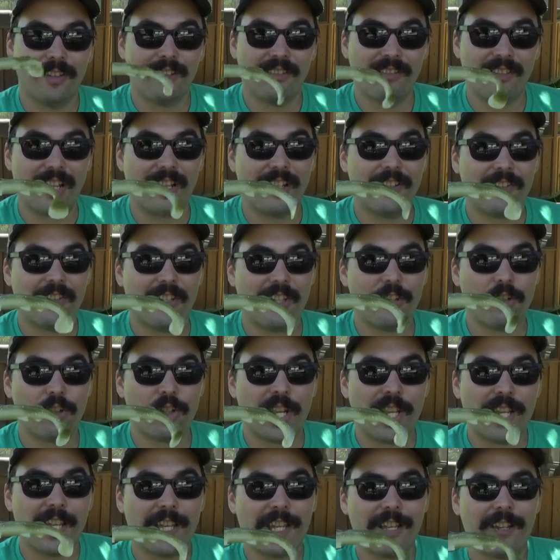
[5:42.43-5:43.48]
Tennessee
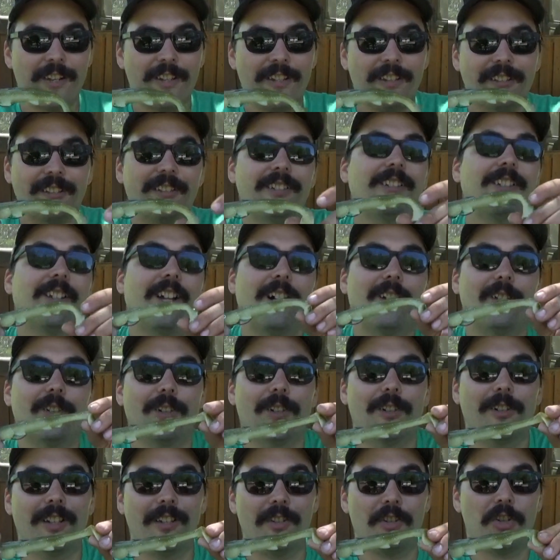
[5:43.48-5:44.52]
shad,
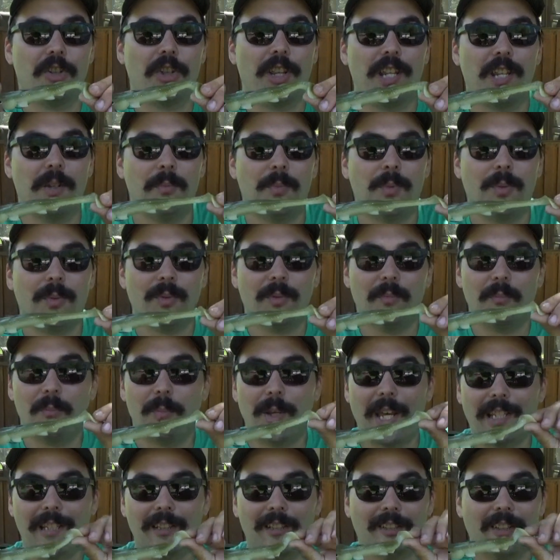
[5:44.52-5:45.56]
color and shape,
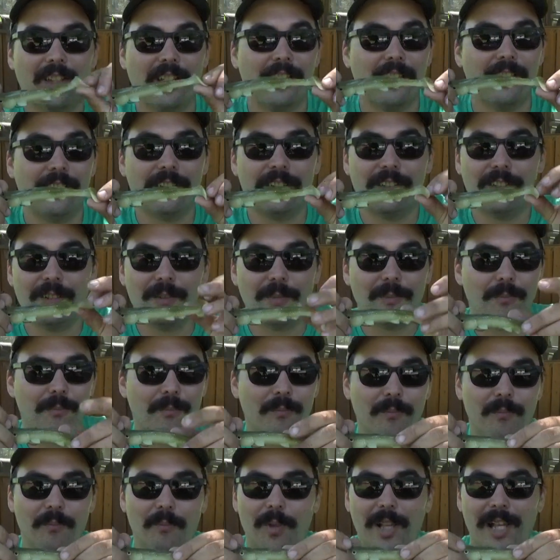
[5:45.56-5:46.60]
paddle tail,
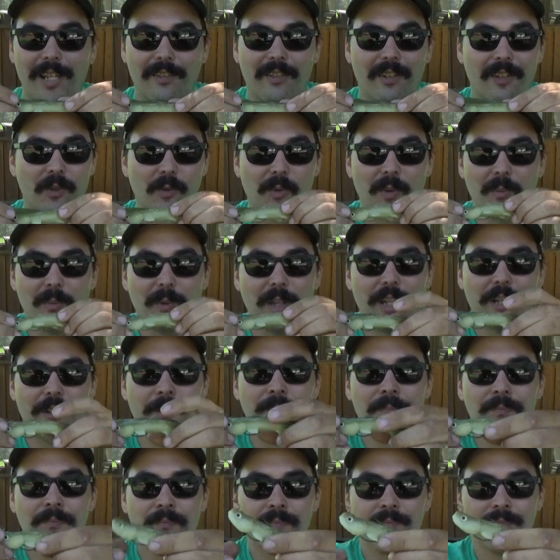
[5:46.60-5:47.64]
plastic swim bait.
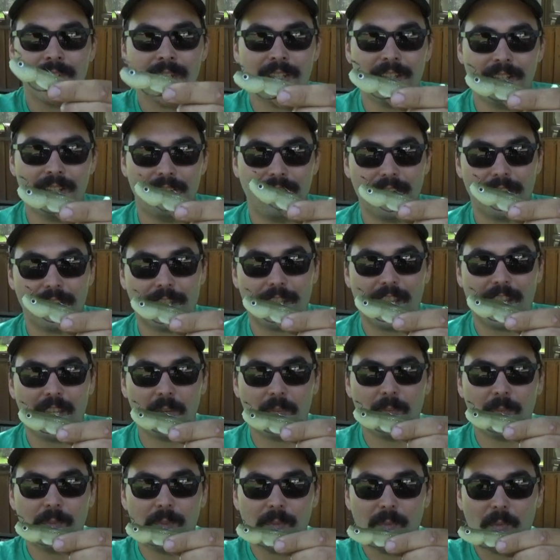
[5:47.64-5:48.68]
It
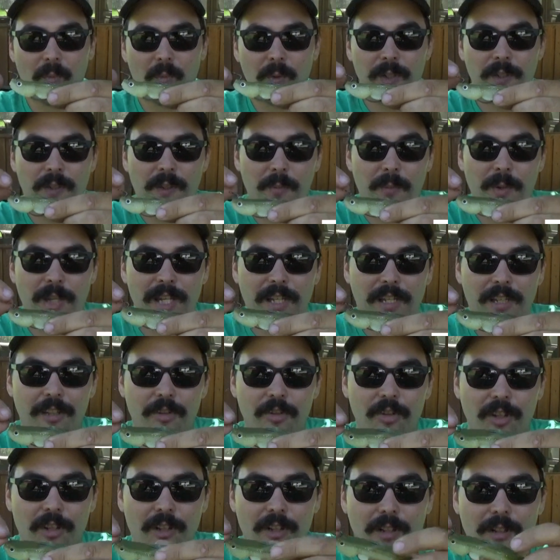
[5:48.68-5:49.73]
came with a
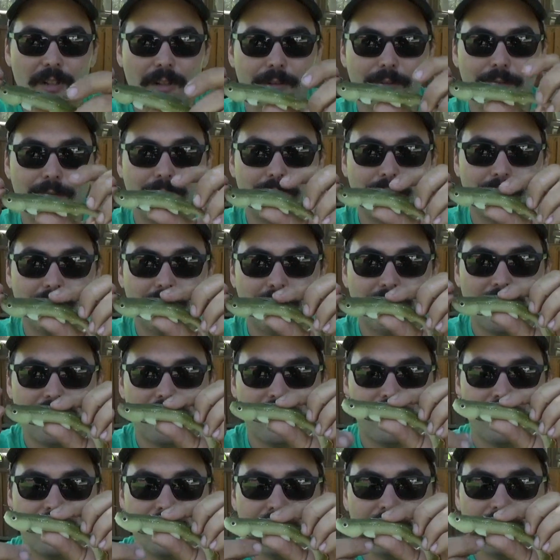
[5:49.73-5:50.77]
package of
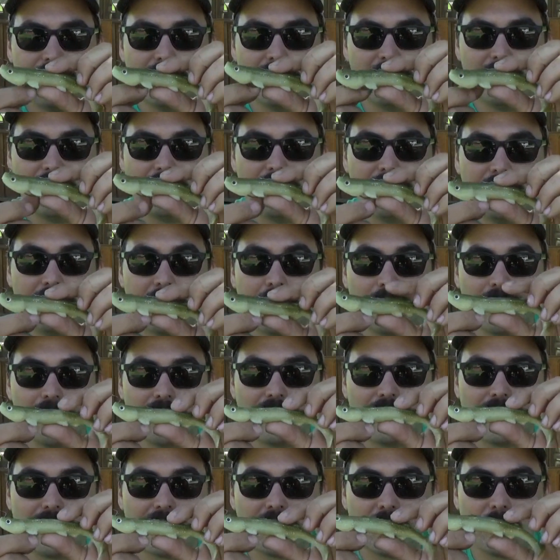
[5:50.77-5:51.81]

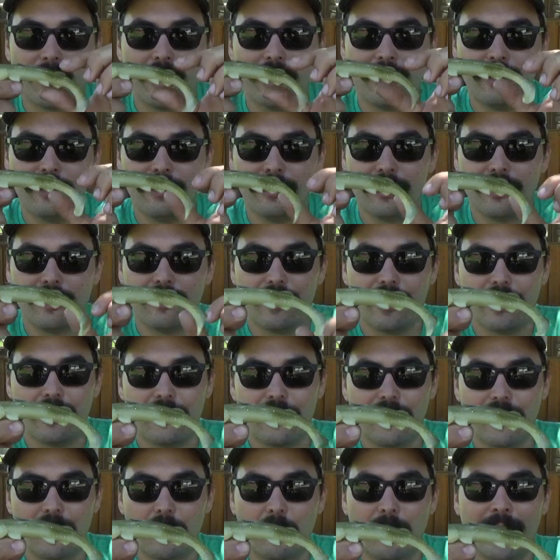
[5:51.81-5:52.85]
hooks as well,
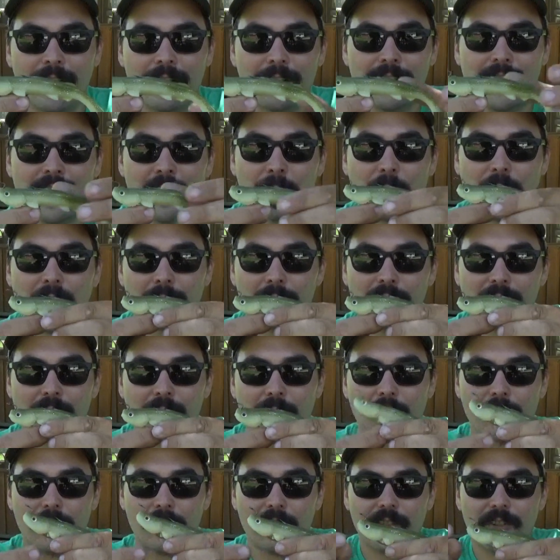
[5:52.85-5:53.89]
these wide gap offset
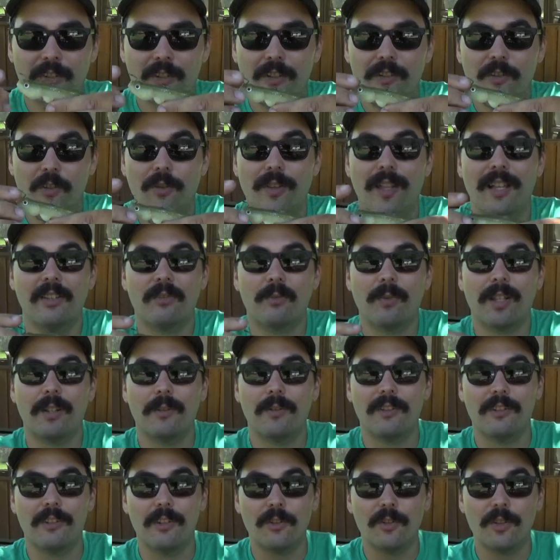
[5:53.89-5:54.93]
hooks. So that's what I
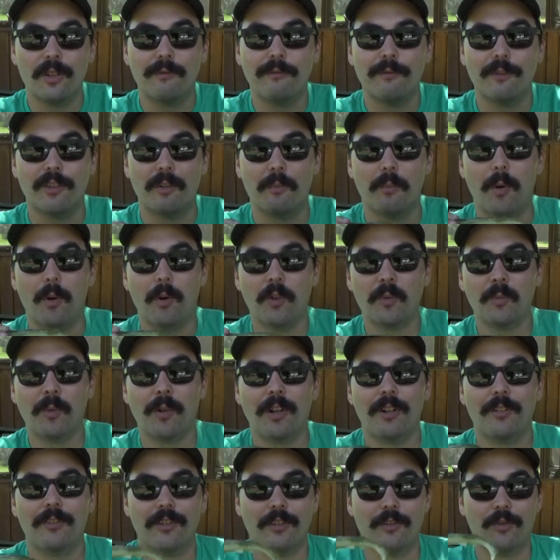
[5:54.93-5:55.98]
was using for the most
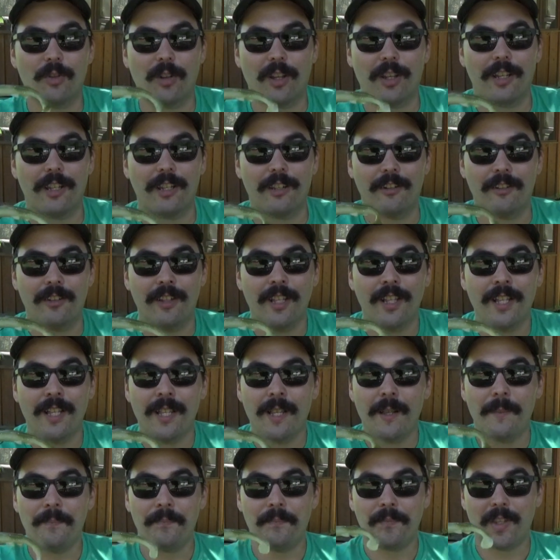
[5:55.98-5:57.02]
part to try and
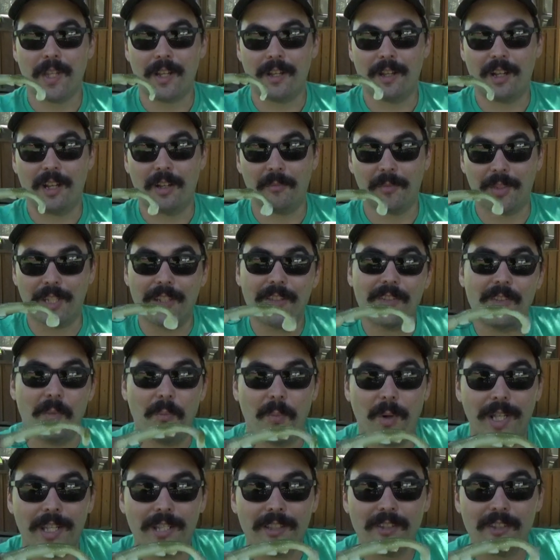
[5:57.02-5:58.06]
get some
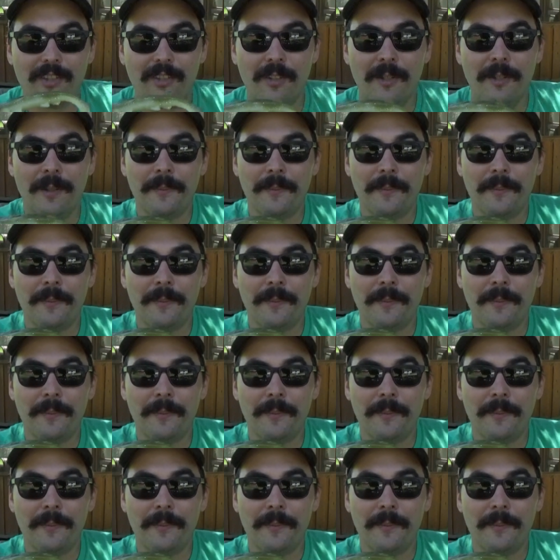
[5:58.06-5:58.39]
bites.